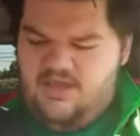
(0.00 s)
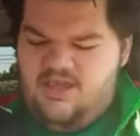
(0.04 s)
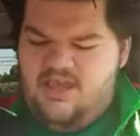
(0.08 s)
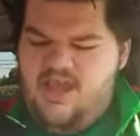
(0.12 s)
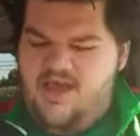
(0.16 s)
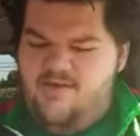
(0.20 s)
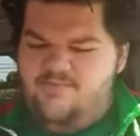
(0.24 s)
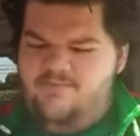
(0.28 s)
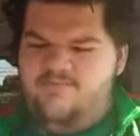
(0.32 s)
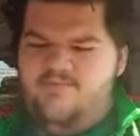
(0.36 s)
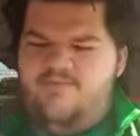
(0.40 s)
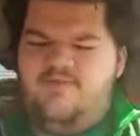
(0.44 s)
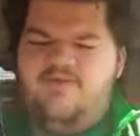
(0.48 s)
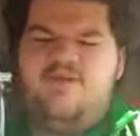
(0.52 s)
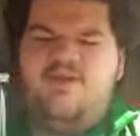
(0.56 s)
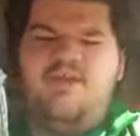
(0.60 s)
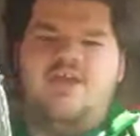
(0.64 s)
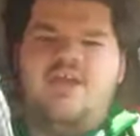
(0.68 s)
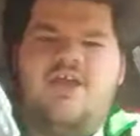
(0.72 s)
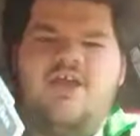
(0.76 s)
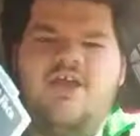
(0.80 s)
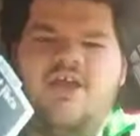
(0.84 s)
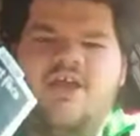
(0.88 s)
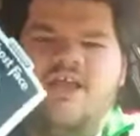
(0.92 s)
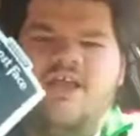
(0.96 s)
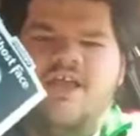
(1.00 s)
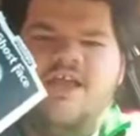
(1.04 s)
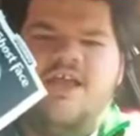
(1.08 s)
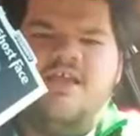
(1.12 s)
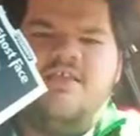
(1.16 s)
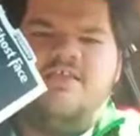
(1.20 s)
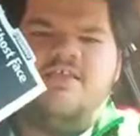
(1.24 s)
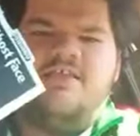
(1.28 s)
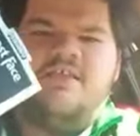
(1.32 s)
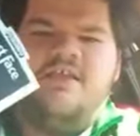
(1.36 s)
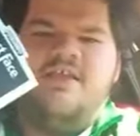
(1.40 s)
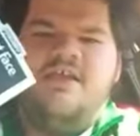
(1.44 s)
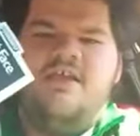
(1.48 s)
Yep, here he
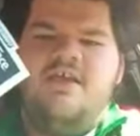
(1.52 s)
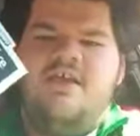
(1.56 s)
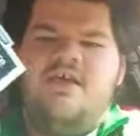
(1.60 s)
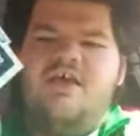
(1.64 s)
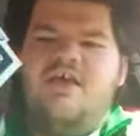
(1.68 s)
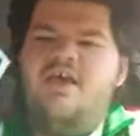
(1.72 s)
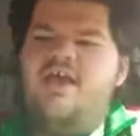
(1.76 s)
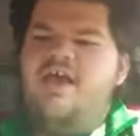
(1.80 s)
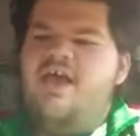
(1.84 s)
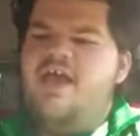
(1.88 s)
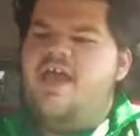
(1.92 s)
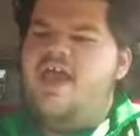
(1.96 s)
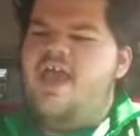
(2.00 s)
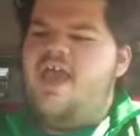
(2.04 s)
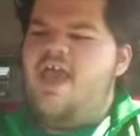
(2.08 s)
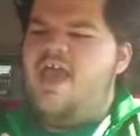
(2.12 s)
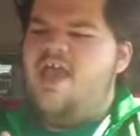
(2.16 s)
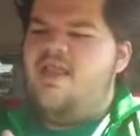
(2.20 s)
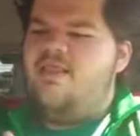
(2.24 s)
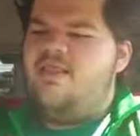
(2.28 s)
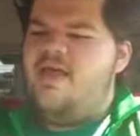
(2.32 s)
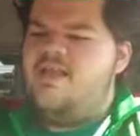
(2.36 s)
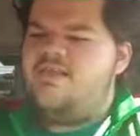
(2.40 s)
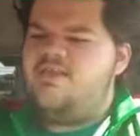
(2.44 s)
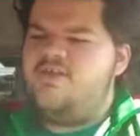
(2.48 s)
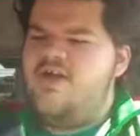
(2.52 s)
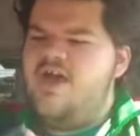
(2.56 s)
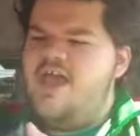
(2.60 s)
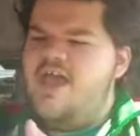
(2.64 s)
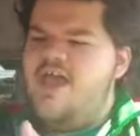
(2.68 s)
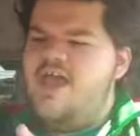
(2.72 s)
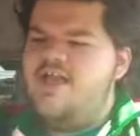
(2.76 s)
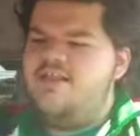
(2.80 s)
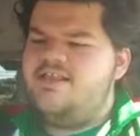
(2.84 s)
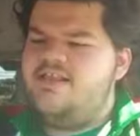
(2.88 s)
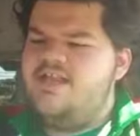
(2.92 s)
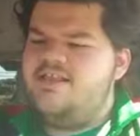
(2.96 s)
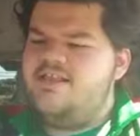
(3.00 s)
is. And let's go
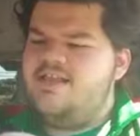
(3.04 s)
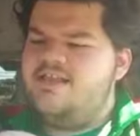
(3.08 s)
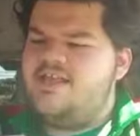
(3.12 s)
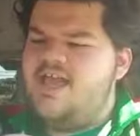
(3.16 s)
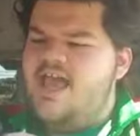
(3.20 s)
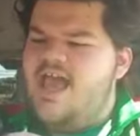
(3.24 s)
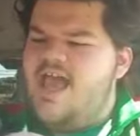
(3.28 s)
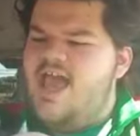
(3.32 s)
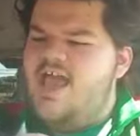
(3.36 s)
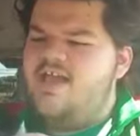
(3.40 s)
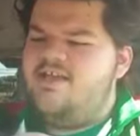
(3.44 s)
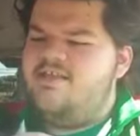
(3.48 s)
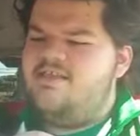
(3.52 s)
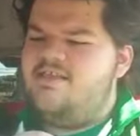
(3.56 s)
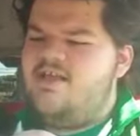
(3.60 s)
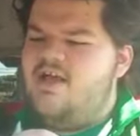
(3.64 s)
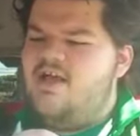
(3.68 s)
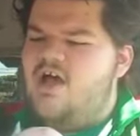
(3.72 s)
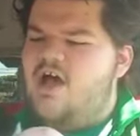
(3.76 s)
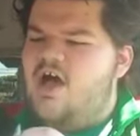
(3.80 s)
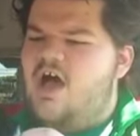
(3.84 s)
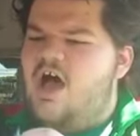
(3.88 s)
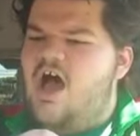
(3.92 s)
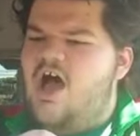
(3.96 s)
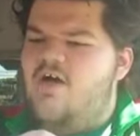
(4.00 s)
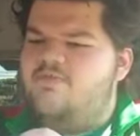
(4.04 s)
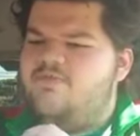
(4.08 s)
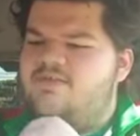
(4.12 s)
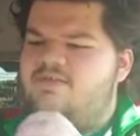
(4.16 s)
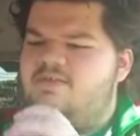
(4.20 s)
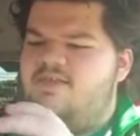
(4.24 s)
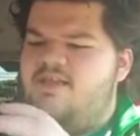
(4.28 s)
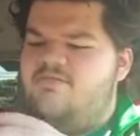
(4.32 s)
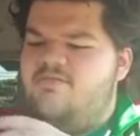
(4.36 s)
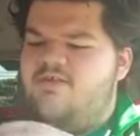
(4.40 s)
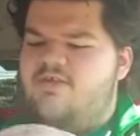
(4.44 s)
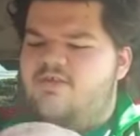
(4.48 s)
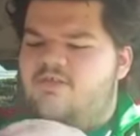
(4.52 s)
ahead and take the tags off and
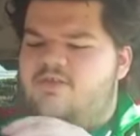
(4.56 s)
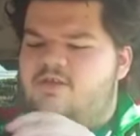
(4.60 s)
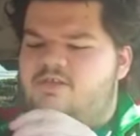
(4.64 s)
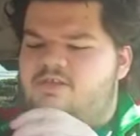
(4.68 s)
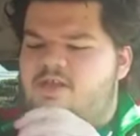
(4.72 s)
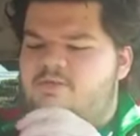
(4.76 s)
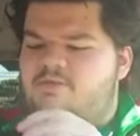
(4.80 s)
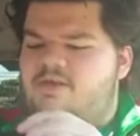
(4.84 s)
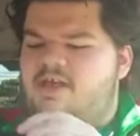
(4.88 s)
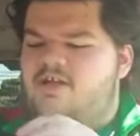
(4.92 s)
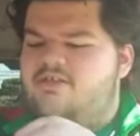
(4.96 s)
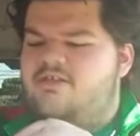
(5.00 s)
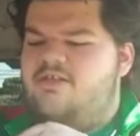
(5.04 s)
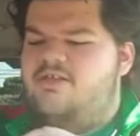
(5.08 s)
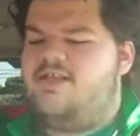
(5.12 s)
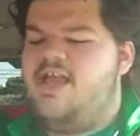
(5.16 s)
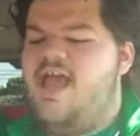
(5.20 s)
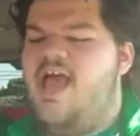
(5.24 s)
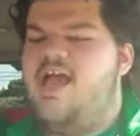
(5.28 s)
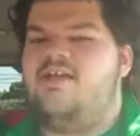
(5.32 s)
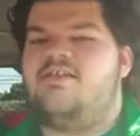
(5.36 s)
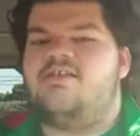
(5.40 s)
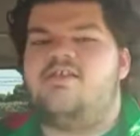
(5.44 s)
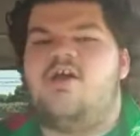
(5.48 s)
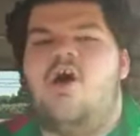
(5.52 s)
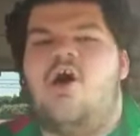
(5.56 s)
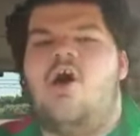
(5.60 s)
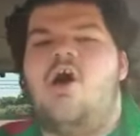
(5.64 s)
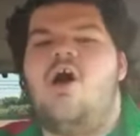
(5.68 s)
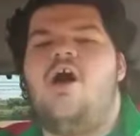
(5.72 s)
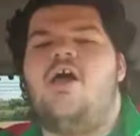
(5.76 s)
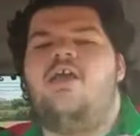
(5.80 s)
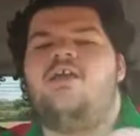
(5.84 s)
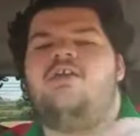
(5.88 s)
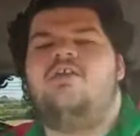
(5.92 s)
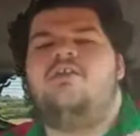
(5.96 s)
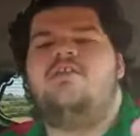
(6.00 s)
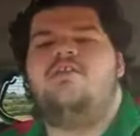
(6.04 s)
see what he looks like without the tags
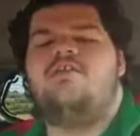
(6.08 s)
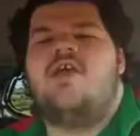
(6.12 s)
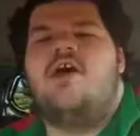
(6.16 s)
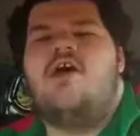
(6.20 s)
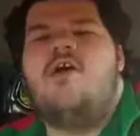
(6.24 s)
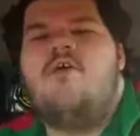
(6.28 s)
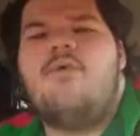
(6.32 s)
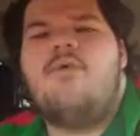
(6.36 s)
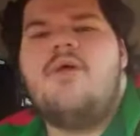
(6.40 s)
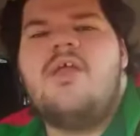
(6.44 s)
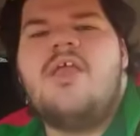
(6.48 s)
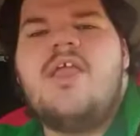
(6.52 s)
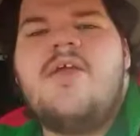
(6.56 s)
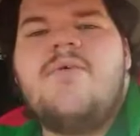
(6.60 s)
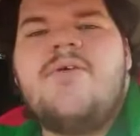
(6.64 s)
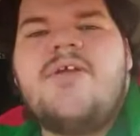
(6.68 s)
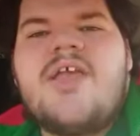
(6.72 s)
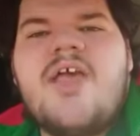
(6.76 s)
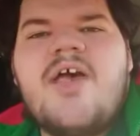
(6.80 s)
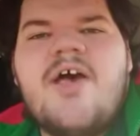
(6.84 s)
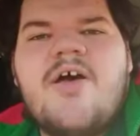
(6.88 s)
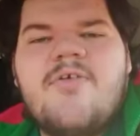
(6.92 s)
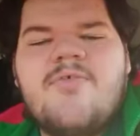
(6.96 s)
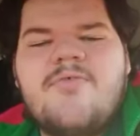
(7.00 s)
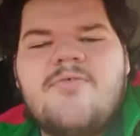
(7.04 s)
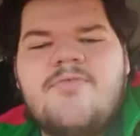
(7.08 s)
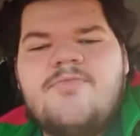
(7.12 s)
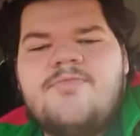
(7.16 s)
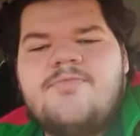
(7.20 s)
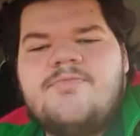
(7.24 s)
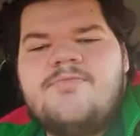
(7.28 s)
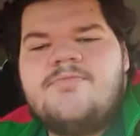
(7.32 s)
on. So, here we go.